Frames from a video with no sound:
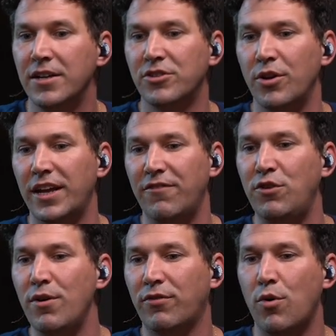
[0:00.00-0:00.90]
so, like, if
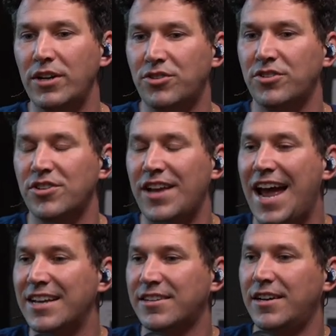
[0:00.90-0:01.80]
you have questions, just
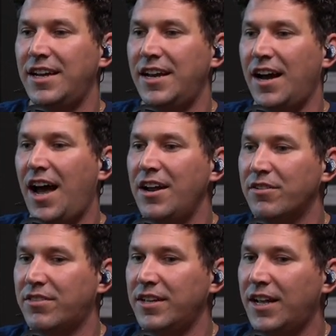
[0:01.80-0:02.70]
ask a higher
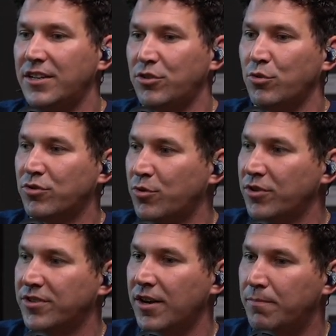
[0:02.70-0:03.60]
theological
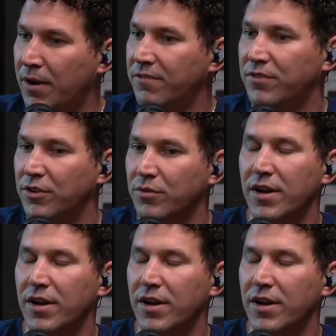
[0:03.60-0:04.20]
source above you.